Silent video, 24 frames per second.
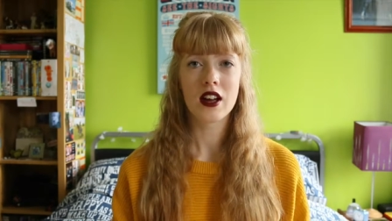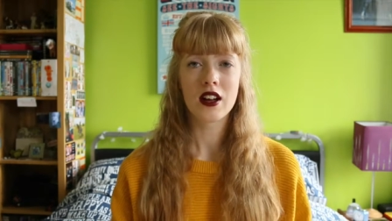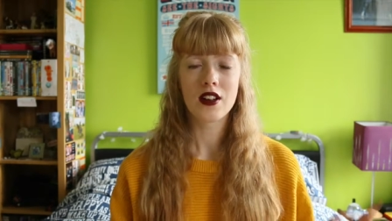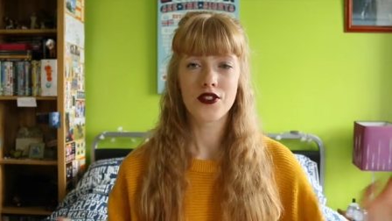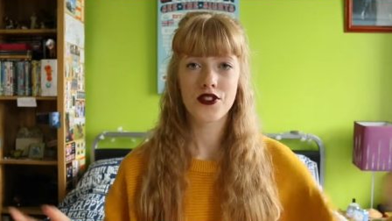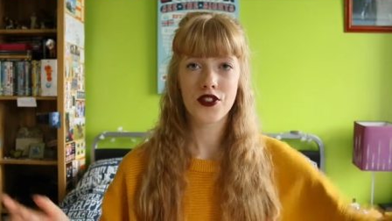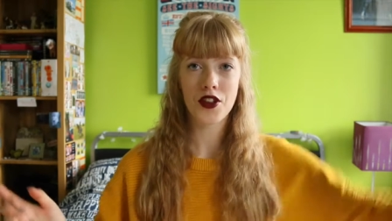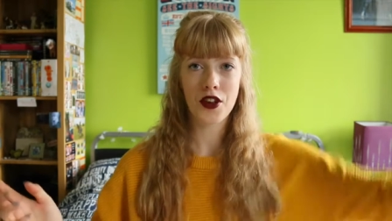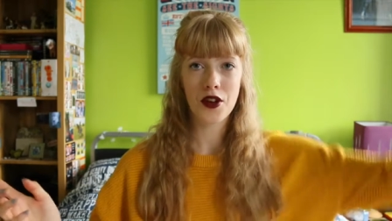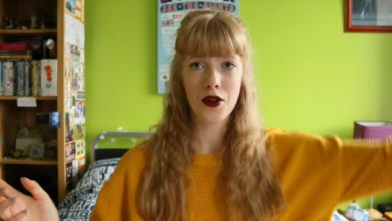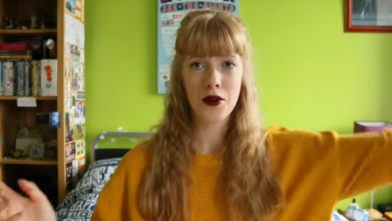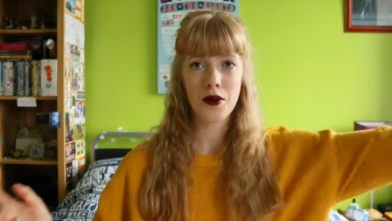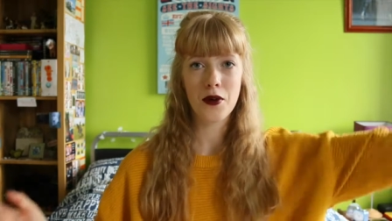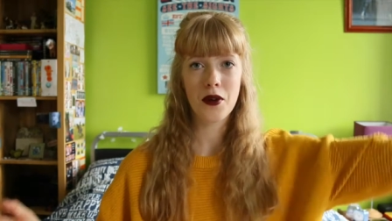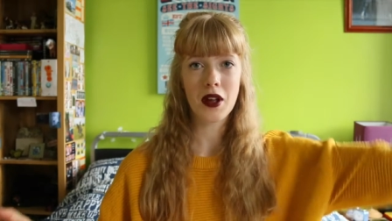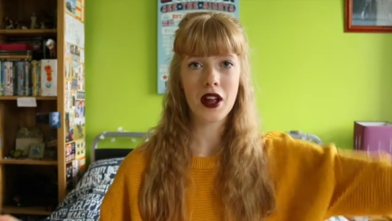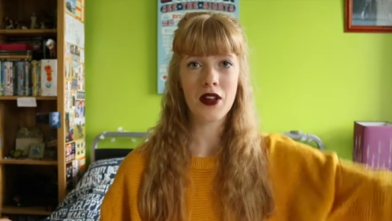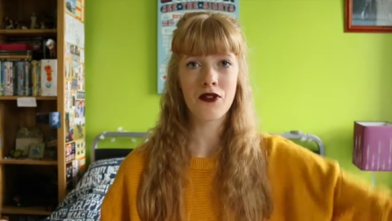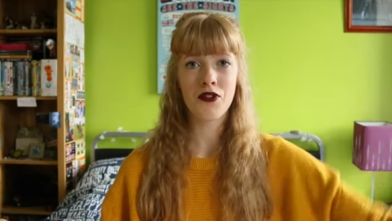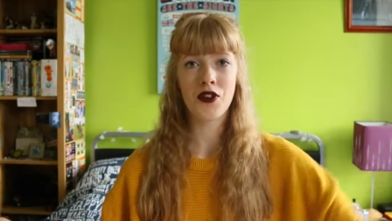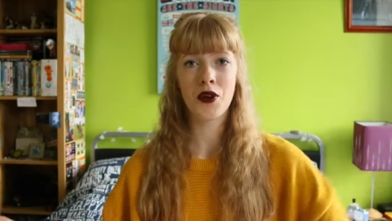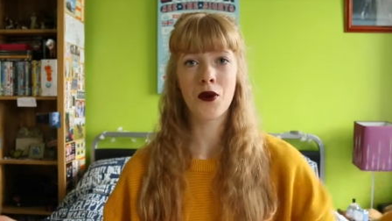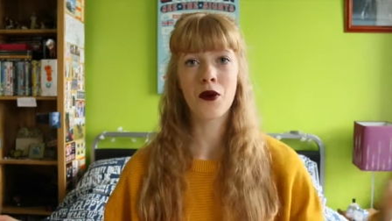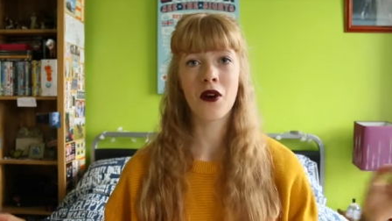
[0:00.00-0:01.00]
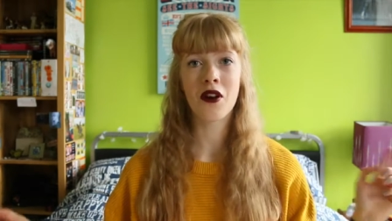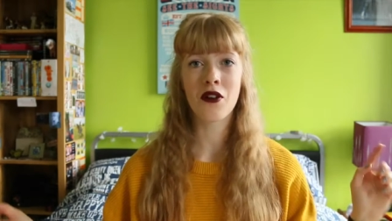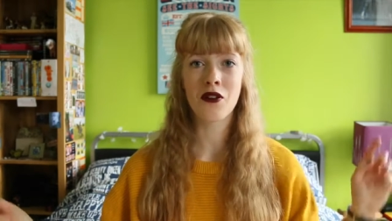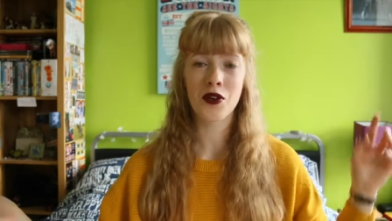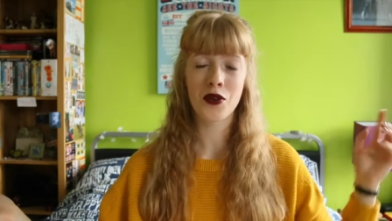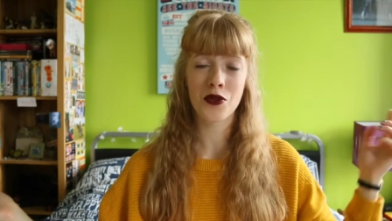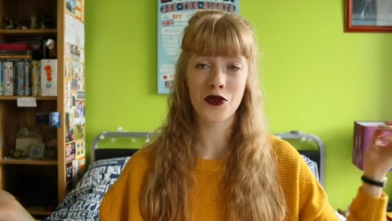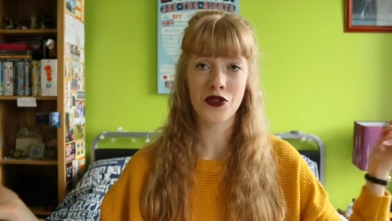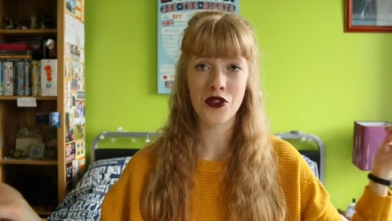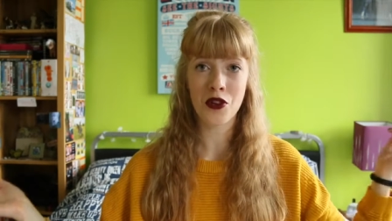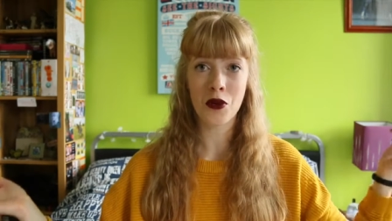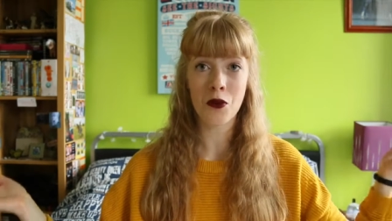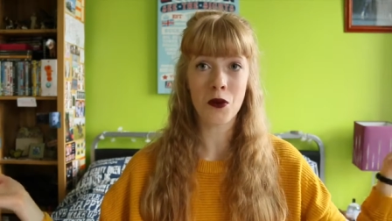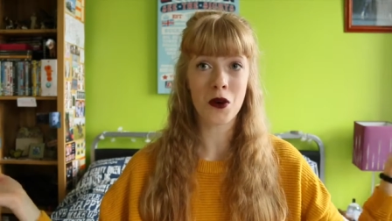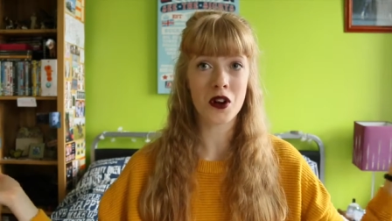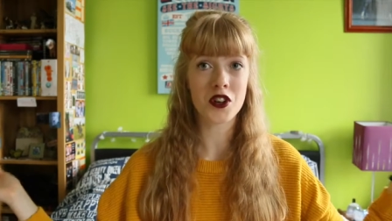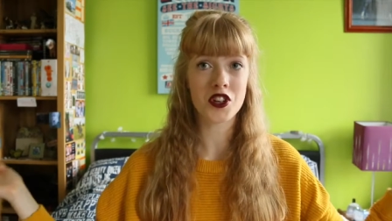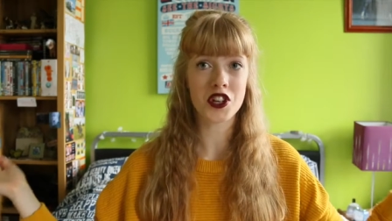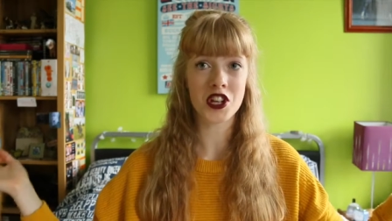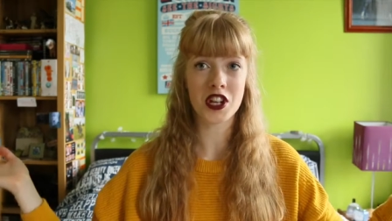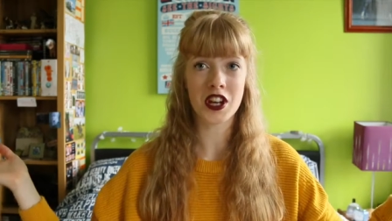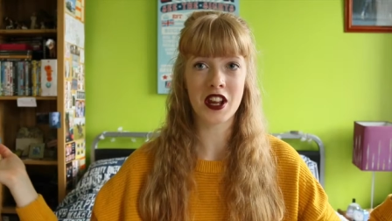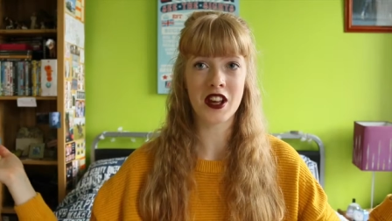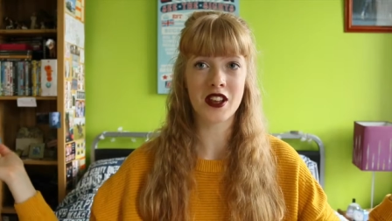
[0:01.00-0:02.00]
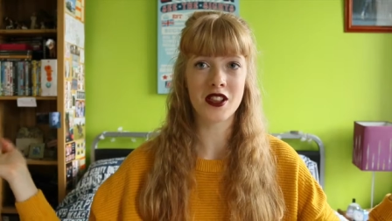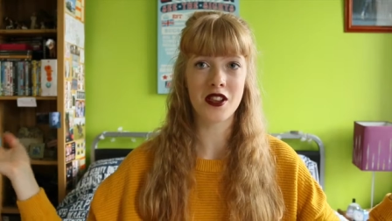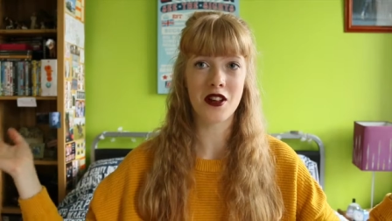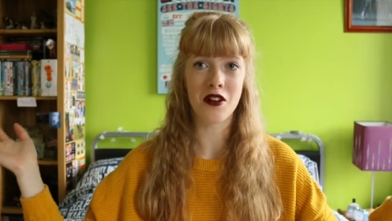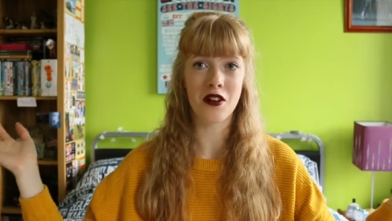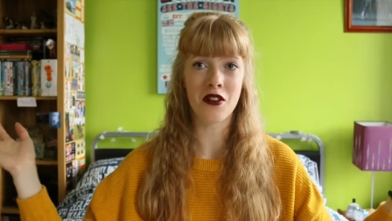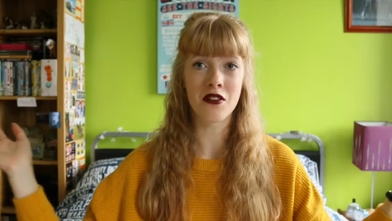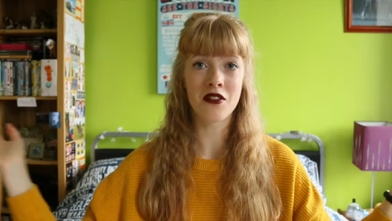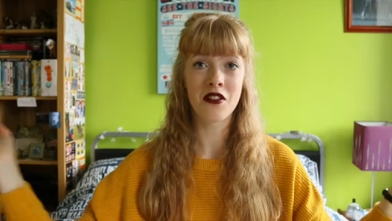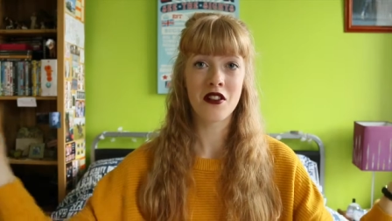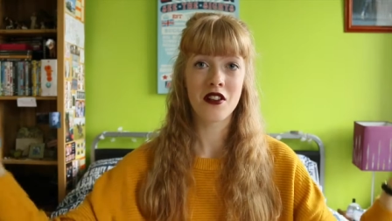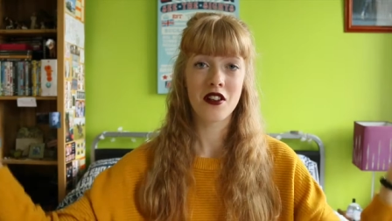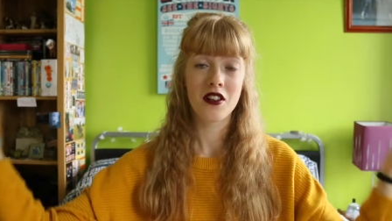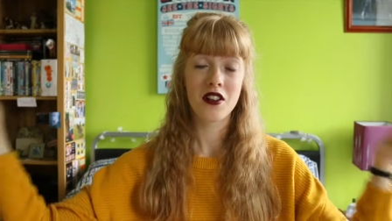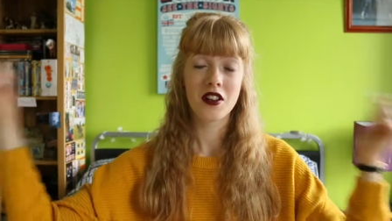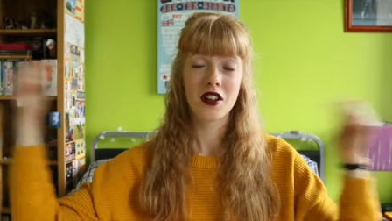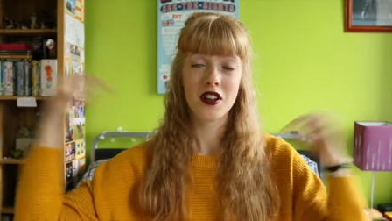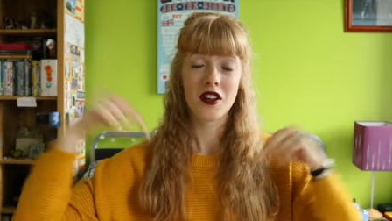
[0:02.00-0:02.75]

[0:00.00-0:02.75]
So if you are also watching it along,